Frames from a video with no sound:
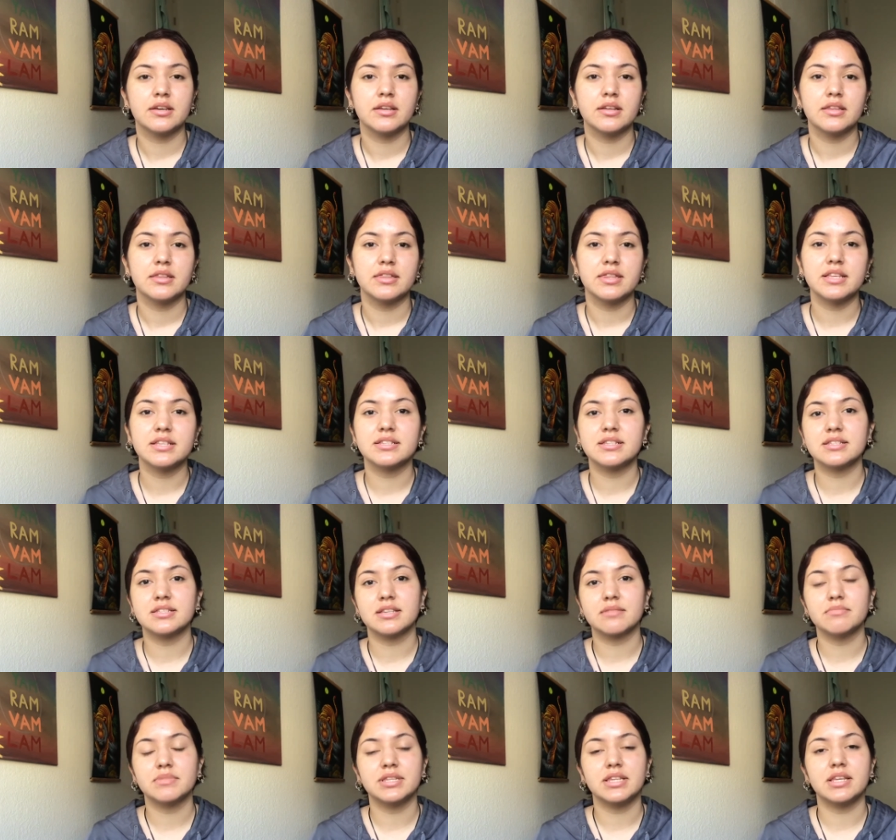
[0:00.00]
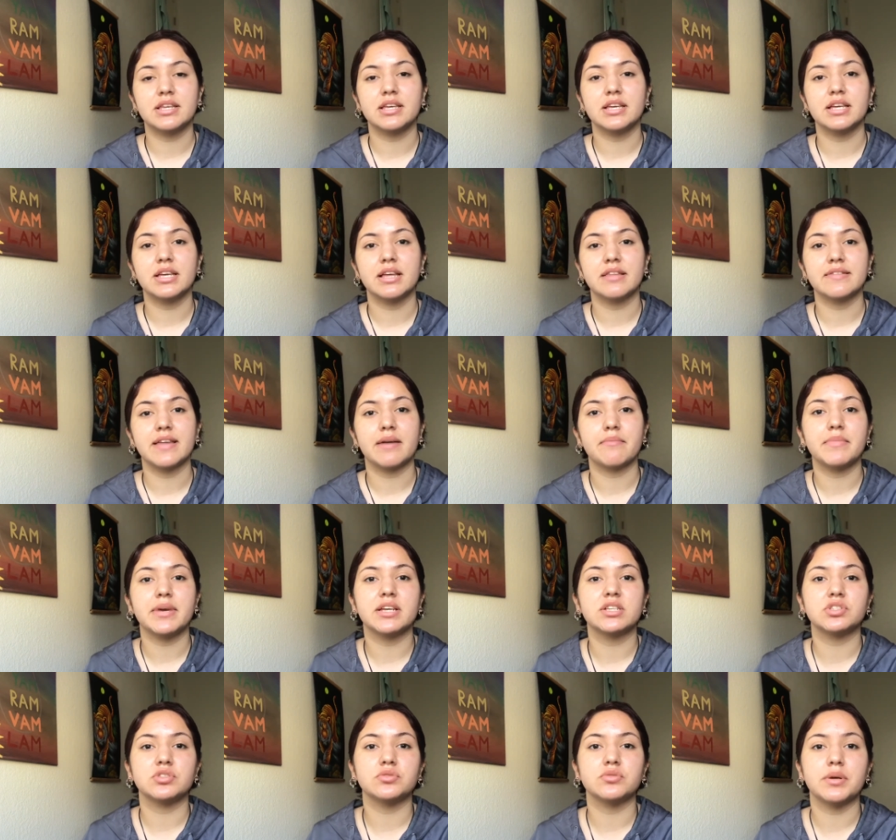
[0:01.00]
this is something that
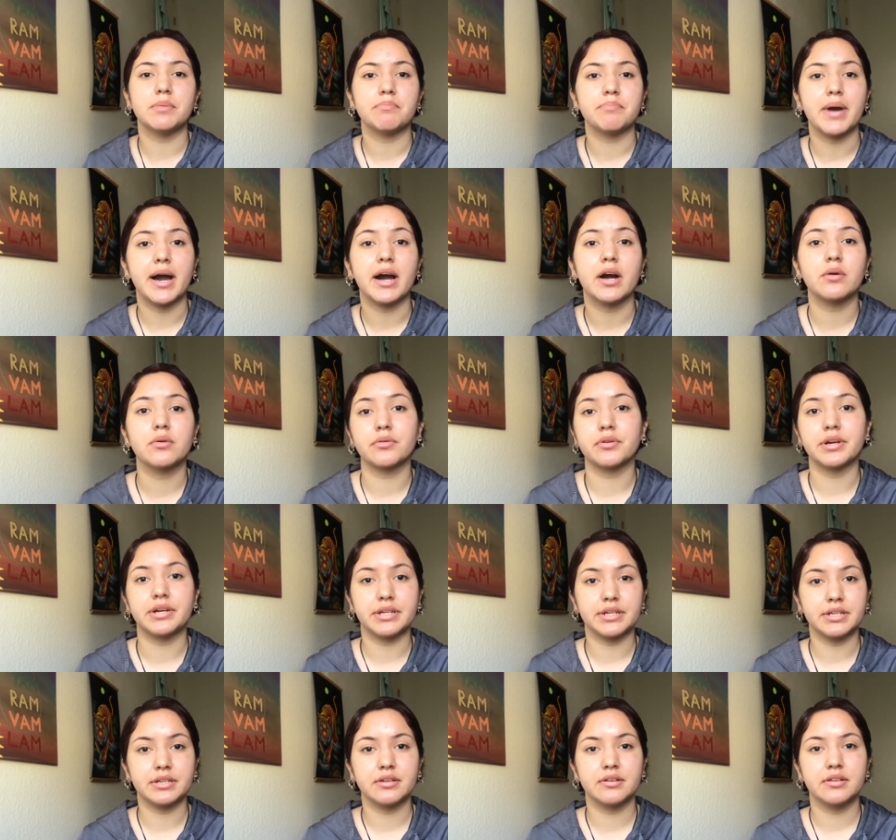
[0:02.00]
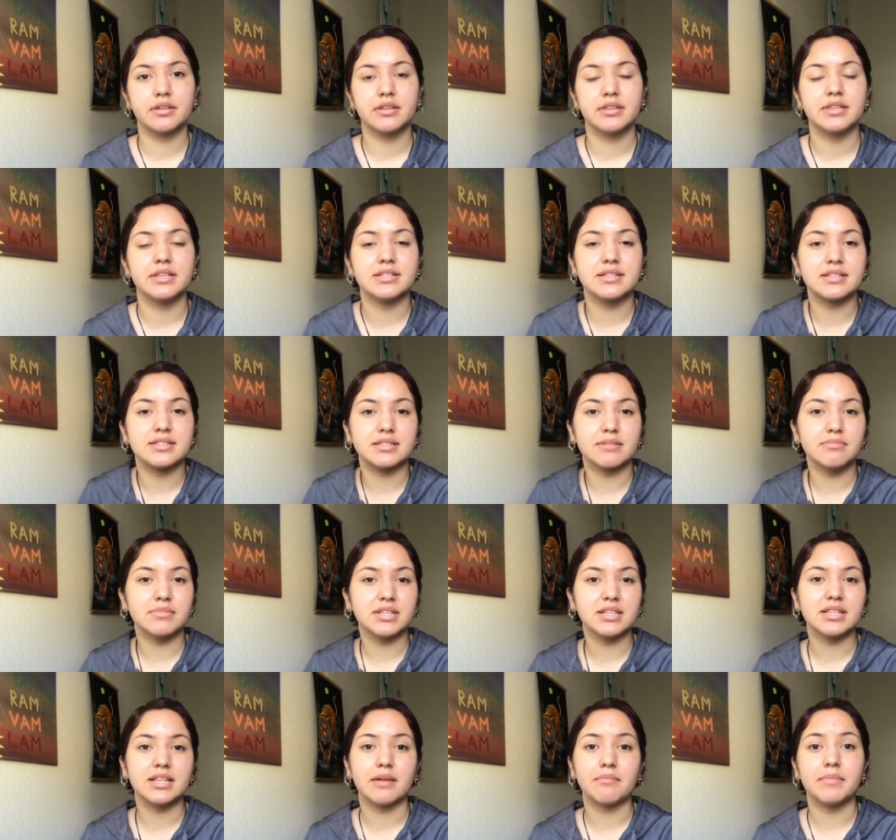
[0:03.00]
makes you empowering. This is
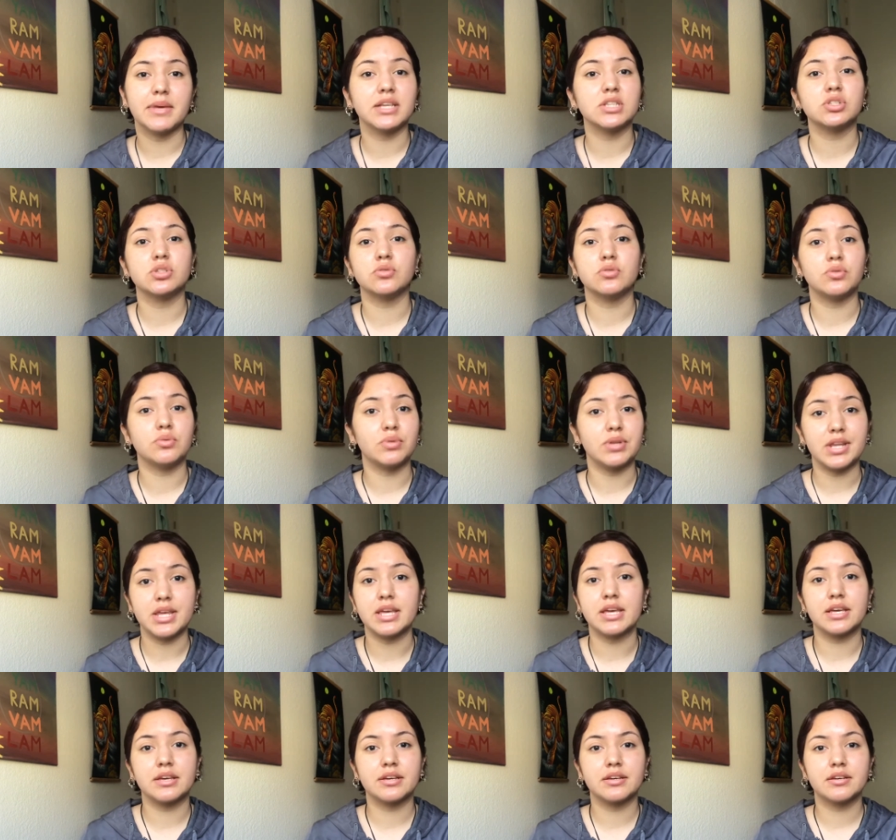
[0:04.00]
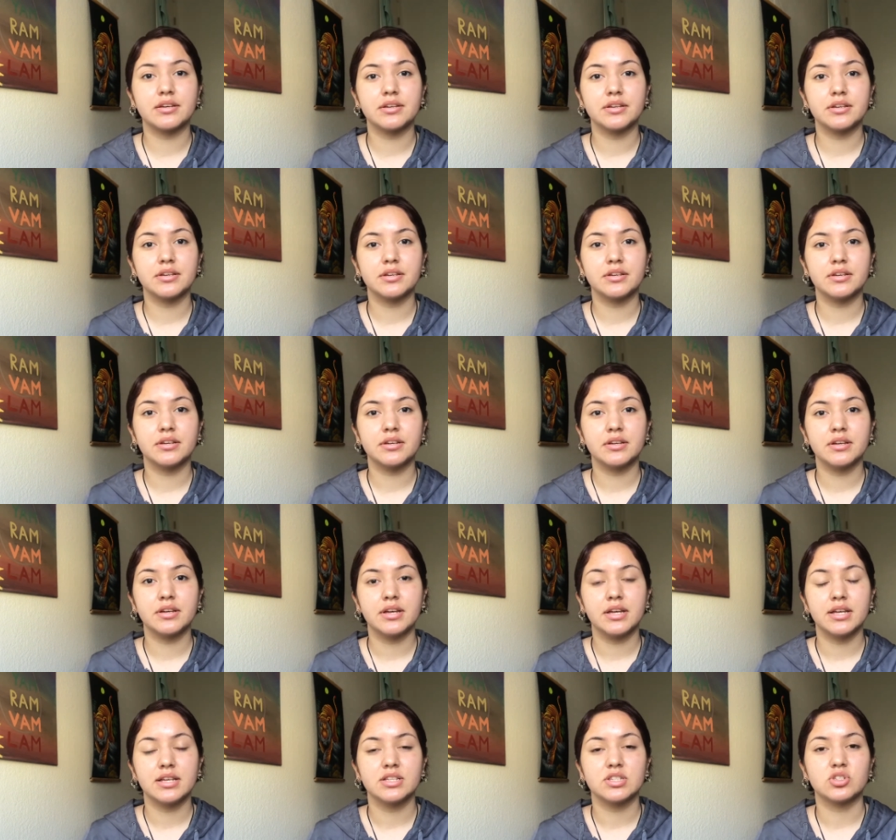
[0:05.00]
something that makes you unique.
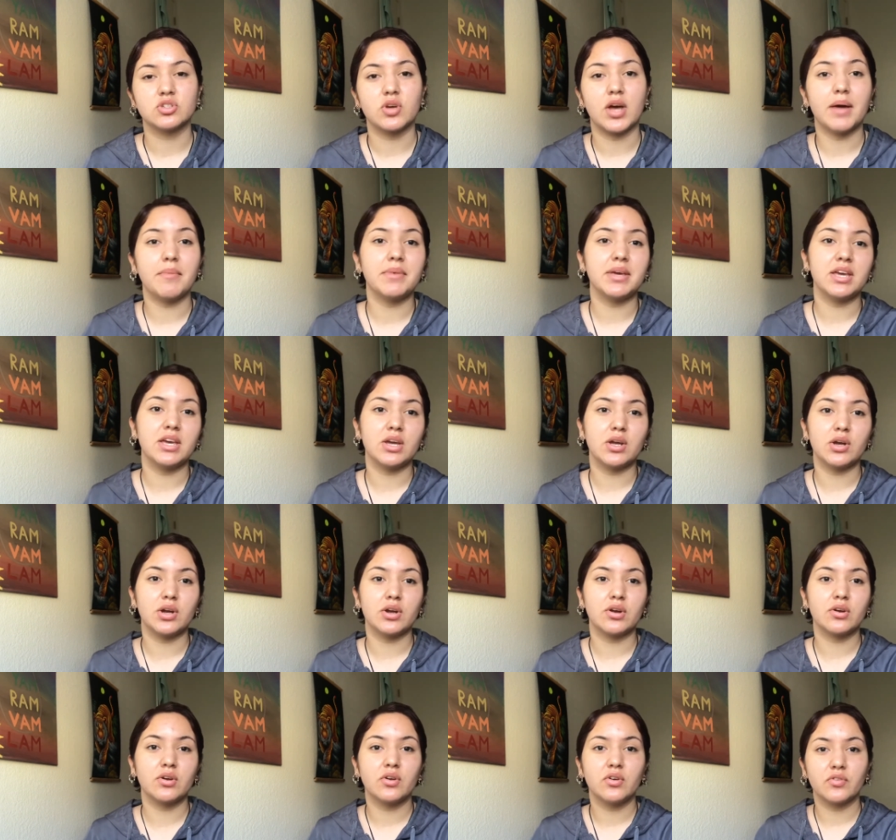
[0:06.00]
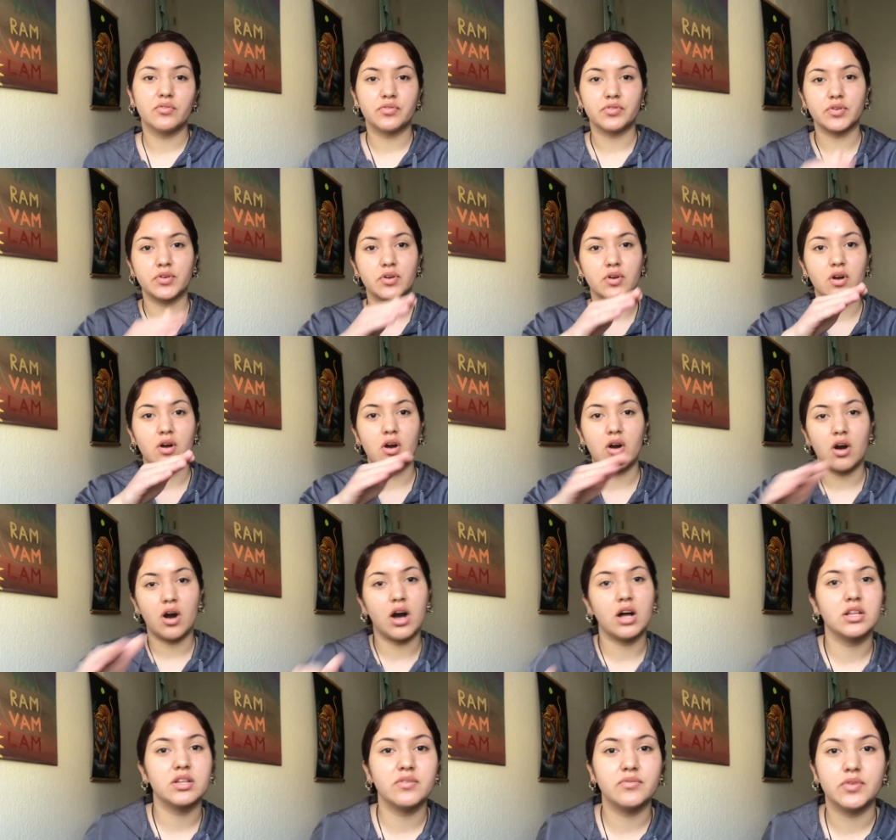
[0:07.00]
So I'm here for
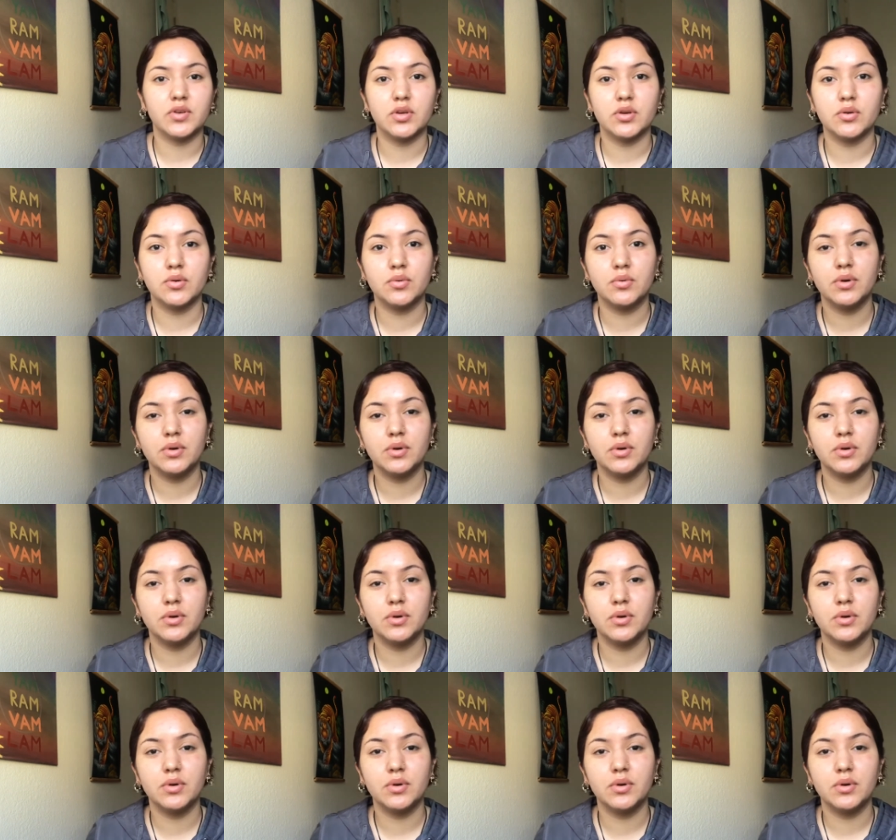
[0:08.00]
all of you.